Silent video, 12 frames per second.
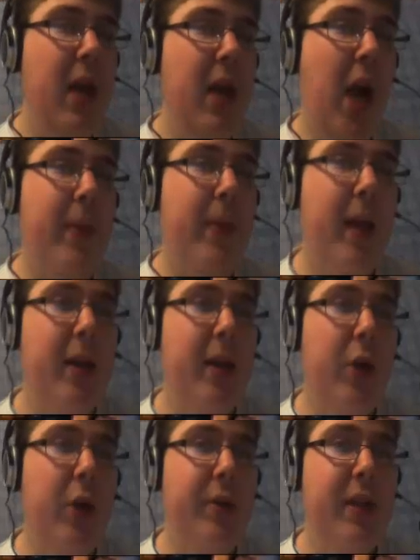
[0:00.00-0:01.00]
But for me,
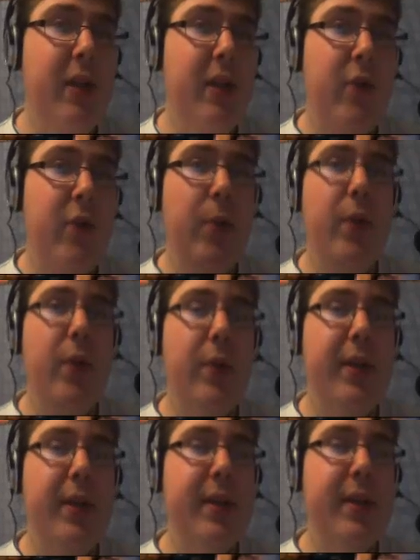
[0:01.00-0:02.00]
I'll be getting on disc
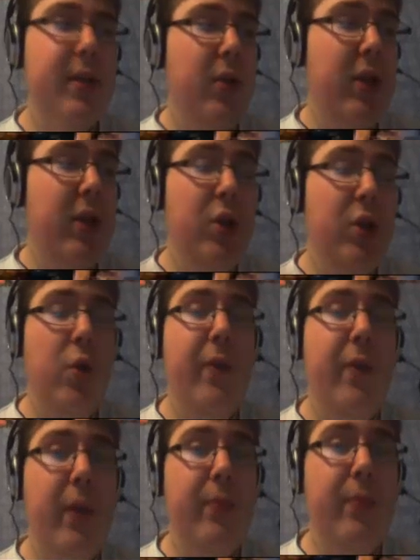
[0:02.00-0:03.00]
if it comes out on disc.
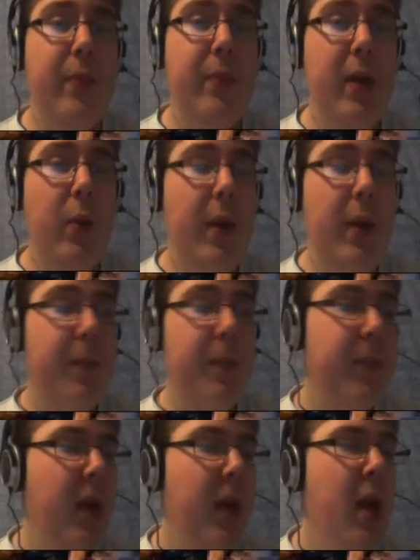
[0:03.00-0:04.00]
So let's just go for
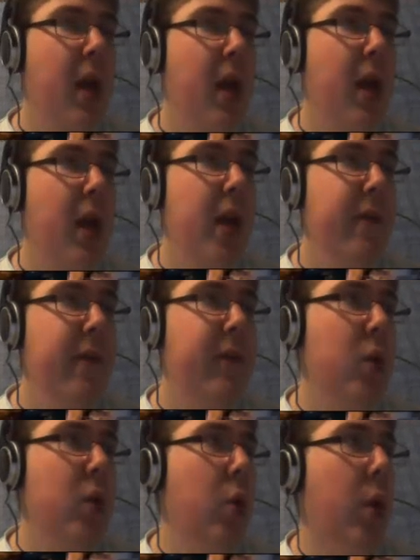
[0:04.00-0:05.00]
that way.
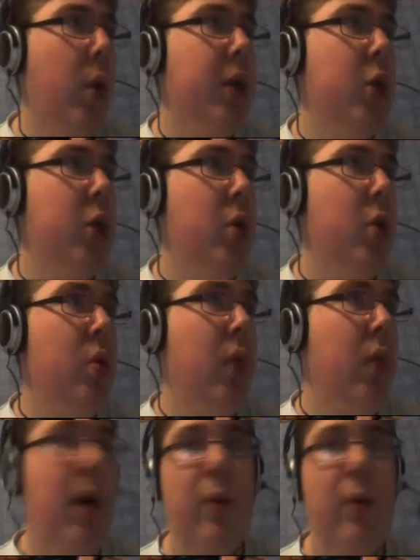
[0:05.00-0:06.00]
If you go
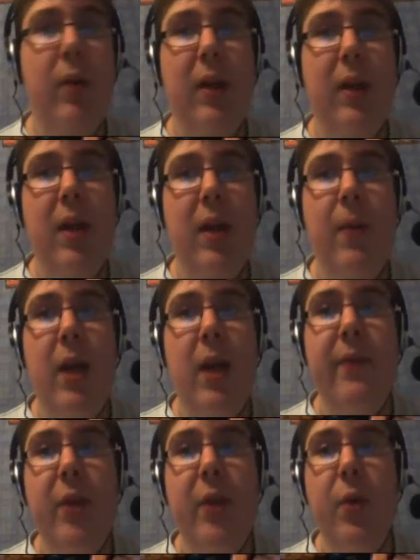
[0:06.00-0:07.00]
into, I
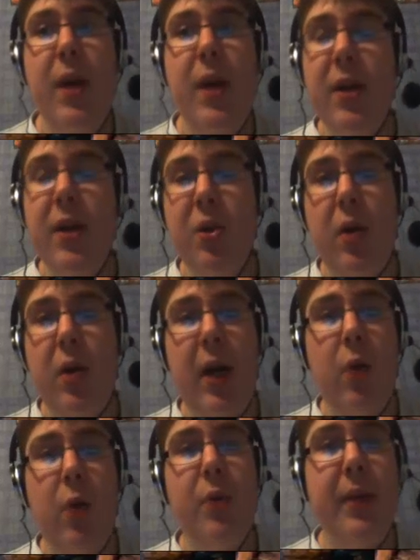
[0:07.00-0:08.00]
live in the
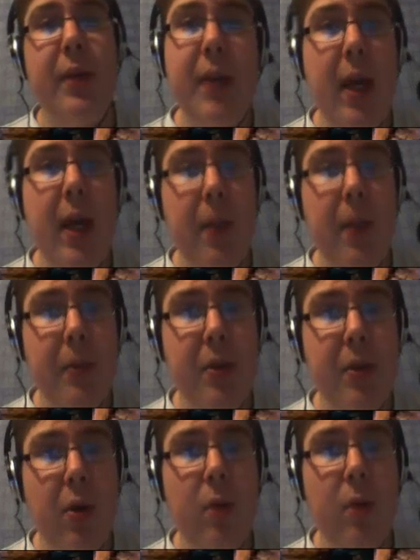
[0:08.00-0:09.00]
UK, so I go into a
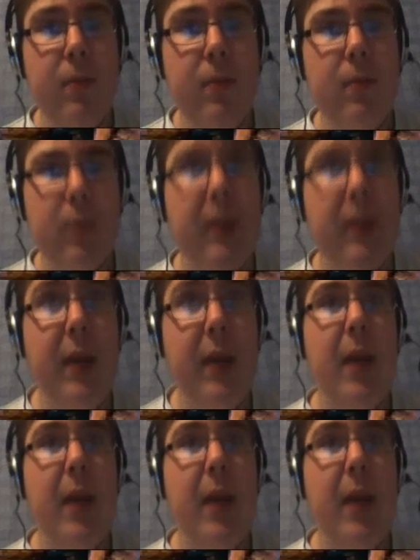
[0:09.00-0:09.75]
game store,